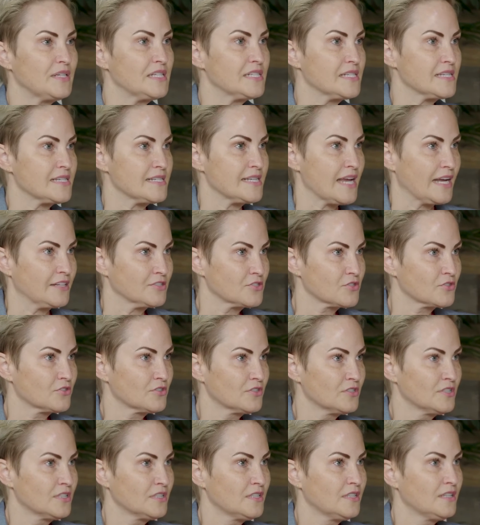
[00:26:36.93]

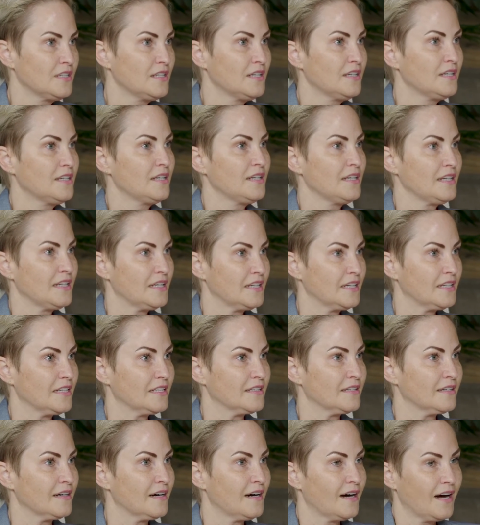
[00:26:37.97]
centered
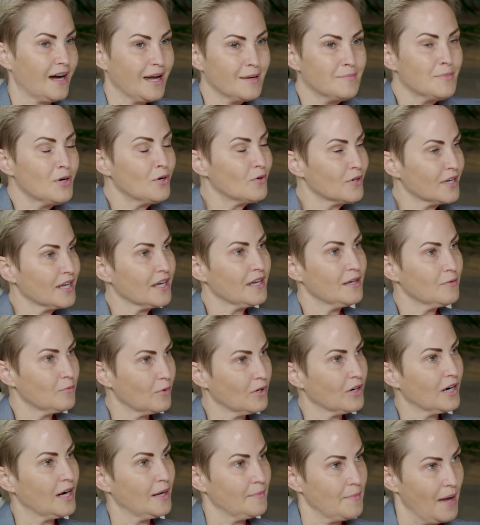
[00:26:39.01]
in, I'm okay
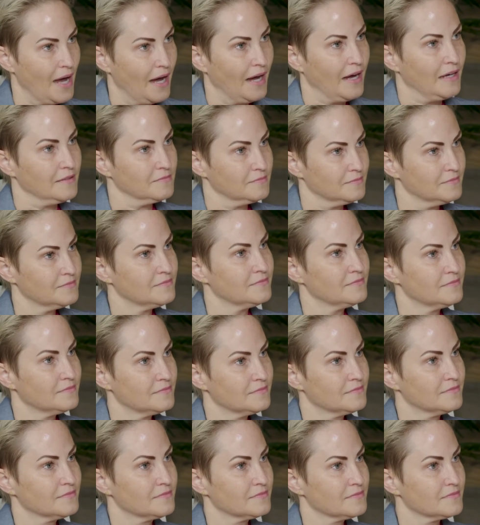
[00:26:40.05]
where I'm at.
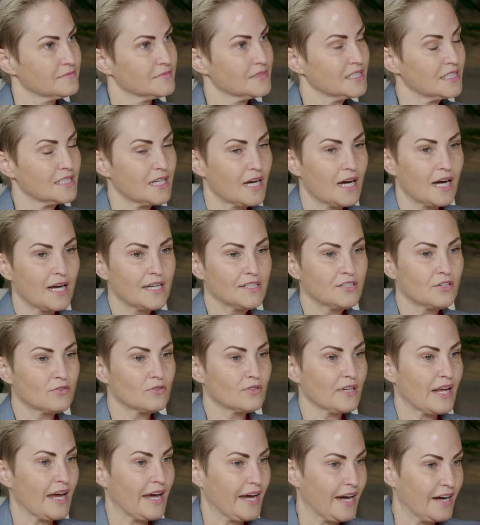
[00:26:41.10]
That I
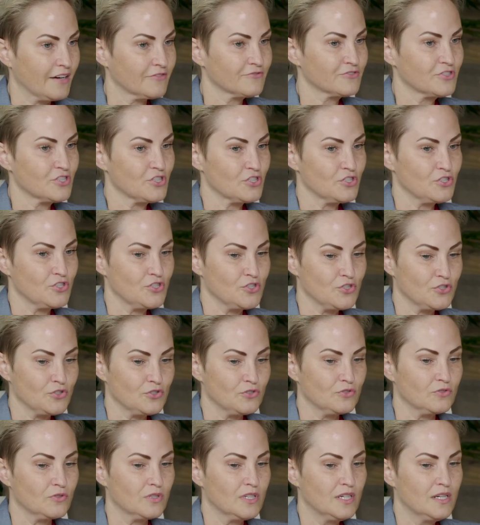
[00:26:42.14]
don't have to
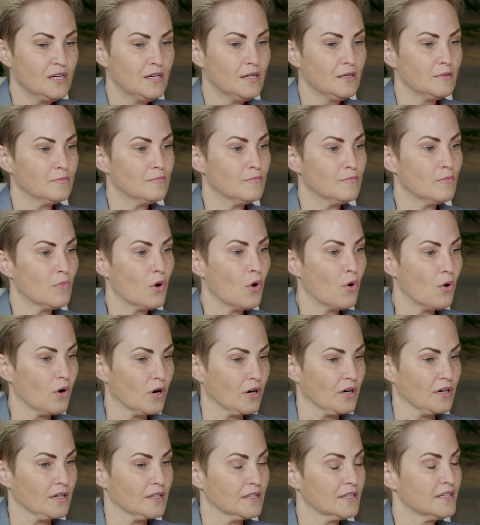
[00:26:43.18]
do
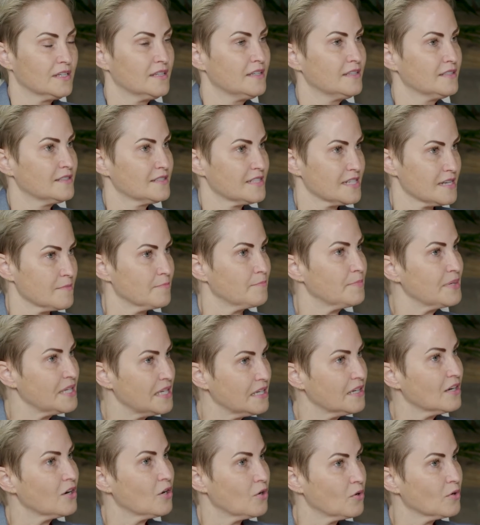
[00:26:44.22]
more to
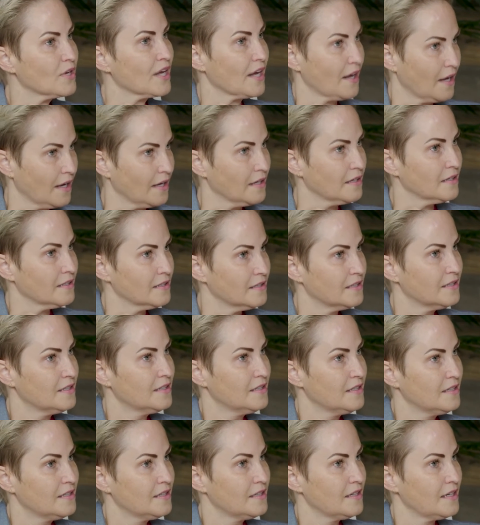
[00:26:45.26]
be okay
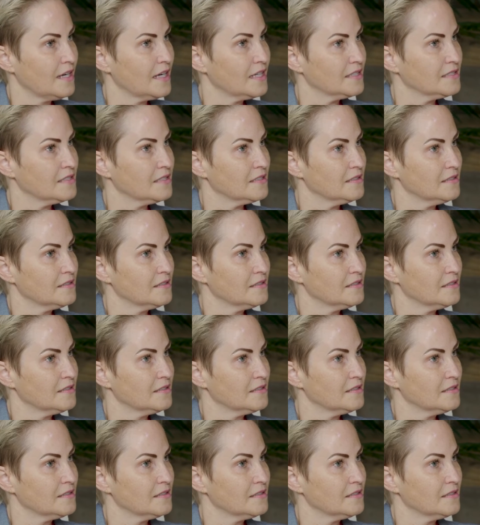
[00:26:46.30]
and